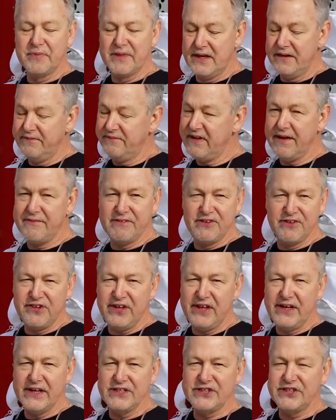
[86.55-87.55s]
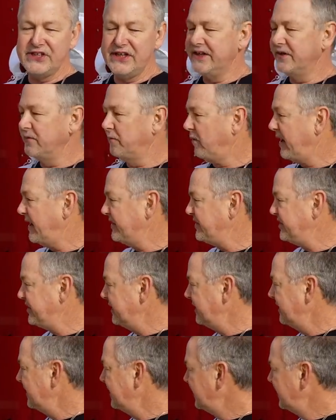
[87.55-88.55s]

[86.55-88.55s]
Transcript: and if you haven't seen it, you need to watch it.